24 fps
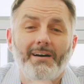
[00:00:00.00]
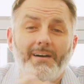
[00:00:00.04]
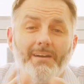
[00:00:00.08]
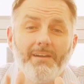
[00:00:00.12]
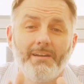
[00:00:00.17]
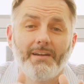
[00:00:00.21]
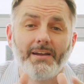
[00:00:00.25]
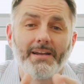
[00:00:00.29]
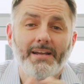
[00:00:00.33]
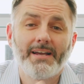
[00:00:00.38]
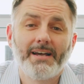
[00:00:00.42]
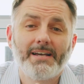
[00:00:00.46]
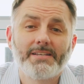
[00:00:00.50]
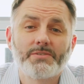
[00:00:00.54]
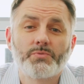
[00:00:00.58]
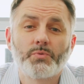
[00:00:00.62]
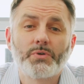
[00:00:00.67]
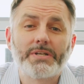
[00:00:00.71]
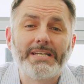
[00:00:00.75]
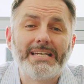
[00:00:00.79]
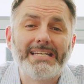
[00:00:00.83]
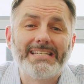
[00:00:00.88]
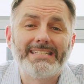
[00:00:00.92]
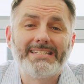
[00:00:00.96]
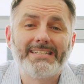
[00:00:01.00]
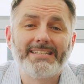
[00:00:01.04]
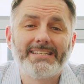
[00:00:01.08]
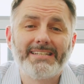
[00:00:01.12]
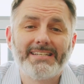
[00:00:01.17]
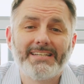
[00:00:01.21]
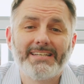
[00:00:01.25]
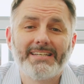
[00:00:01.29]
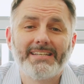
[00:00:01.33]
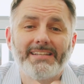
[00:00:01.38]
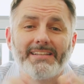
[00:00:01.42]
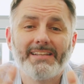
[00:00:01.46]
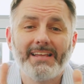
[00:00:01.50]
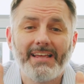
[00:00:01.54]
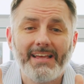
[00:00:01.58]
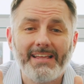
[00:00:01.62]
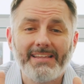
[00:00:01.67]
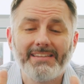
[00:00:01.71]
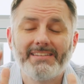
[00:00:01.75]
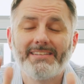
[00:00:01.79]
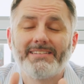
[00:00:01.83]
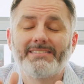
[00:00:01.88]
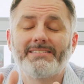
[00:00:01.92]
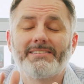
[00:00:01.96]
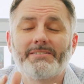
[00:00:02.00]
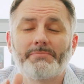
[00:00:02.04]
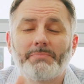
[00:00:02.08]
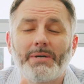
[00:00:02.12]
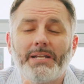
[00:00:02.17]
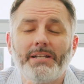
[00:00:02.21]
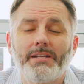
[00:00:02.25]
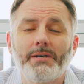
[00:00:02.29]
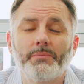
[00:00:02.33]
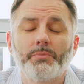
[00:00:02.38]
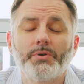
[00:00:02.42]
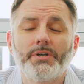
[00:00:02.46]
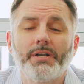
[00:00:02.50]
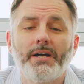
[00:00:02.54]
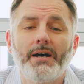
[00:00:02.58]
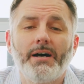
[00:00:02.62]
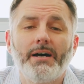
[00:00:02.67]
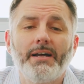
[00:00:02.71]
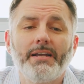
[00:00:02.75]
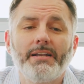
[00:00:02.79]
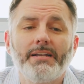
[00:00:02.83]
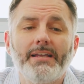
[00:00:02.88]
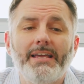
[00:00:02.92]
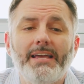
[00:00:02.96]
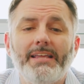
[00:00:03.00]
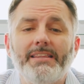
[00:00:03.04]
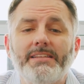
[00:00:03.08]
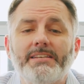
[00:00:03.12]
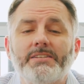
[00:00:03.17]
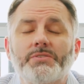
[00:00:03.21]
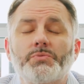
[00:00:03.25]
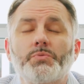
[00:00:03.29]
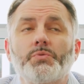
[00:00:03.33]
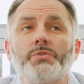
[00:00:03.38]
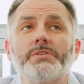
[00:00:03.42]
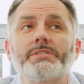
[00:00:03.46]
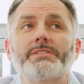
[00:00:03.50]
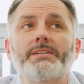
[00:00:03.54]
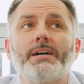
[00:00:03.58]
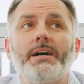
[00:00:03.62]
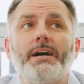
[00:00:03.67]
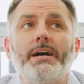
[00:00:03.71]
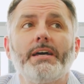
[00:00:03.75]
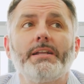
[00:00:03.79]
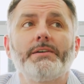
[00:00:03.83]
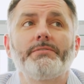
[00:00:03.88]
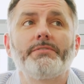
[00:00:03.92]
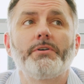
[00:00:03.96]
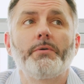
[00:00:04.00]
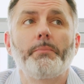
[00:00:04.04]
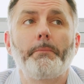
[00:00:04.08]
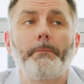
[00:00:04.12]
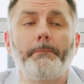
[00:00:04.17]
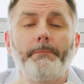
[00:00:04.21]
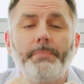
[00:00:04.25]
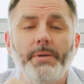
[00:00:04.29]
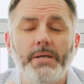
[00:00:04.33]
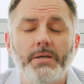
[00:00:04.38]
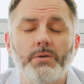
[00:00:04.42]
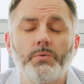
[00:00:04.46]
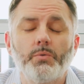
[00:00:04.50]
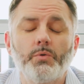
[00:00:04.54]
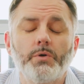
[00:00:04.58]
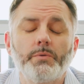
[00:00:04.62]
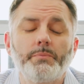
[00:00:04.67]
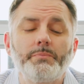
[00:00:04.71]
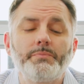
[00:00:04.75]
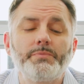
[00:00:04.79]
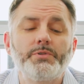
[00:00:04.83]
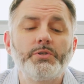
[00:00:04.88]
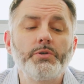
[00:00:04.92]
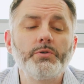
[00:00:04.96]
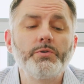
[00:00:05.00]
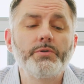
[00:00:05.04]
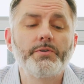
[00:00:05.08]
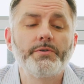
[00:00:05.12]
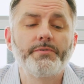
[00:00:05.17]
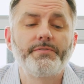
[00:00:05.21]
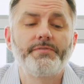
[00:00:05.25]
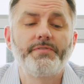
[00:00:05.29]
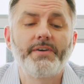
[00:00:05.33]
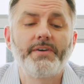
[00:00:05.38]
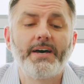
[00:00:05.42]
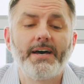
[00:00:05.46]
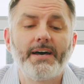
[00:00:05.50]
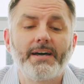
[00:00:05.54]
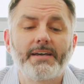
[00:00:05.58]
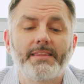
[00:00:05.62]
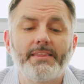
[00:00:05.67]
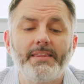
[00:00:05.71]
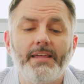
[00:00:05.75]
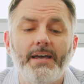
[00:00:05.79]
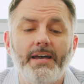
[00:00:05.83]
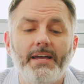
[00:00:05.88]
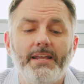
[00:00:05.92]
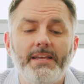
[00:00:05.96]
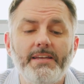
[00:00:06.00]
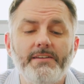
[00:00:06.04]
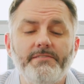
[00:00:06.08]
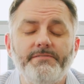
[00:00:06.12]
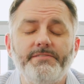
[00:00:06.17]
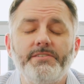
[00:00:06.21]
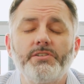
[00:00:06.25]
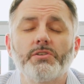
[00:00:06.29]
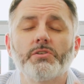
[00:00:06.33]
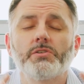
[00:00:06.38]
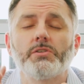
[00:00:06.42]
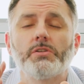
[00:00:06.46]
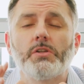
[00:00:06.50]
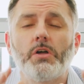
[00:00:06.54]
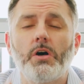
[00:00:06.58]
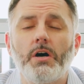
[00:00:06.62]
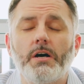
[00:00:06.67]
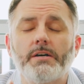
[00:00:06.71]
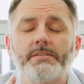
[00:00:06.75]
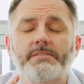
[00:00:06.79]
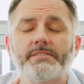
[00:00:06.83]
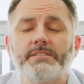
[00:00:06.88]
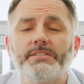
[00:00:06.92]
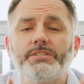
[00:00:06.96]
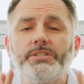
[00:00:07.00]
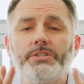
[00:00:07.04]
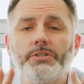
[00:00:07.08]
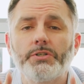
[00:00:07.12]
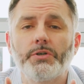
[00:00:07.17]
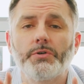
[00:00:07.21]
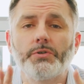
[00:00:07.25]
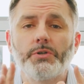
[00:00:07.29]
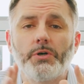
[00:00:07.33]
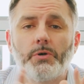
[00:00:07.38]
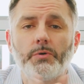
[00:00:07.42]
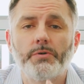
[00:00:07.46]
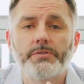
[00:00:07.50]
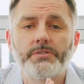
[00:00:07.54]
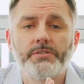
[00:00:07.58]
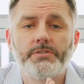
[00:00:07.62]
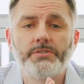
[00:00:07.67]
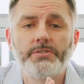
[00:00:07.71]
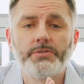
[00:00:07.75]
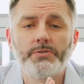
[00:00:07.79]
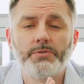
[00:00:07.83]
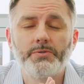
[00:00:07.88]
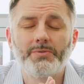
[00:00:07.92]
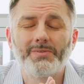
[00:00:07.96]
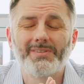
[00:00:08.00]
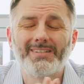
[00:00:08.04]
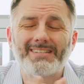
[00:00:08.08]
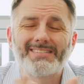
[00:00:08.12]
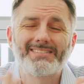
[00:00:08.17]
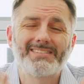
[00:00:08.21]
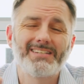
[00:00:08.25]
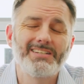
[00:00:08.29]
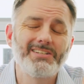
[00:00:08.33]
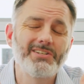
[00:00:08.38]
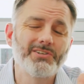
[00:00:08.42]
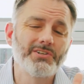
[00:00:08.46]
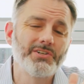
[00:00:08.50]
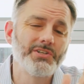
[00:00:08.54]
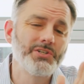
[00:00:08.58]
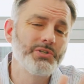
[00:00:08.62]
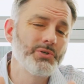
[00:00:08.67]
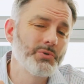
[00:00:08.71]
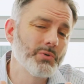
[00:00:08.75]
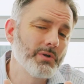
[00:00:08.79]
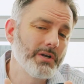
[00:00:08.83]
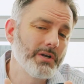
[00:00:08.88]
All right, guys, we're getting to the end. This is my number 9. And this one's kind of a big one due to the fact that if you're lost and you don't know what to do, and let's say you're a newer